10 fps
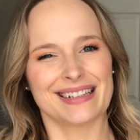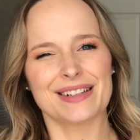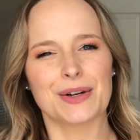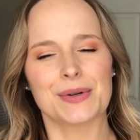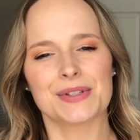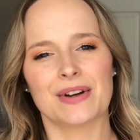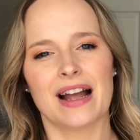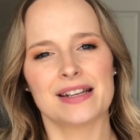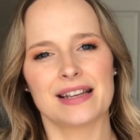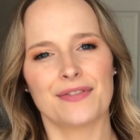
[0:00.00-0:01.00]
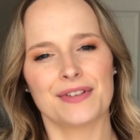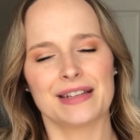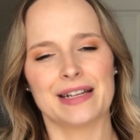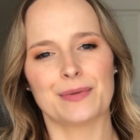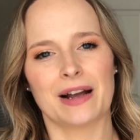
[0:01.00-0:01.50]
you know, so I
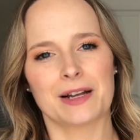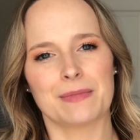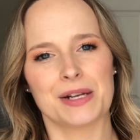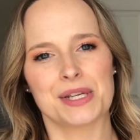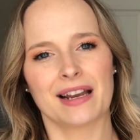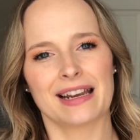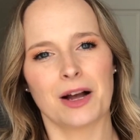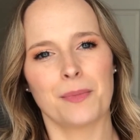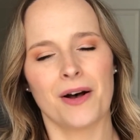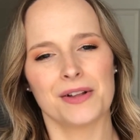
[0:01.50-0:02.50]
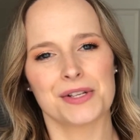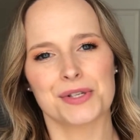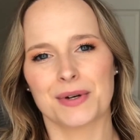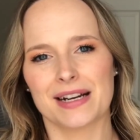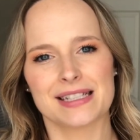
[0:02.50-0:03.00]
definitely recommend checking out Paula's
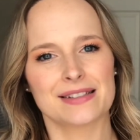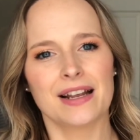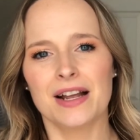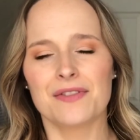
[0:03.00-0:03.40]
Choice.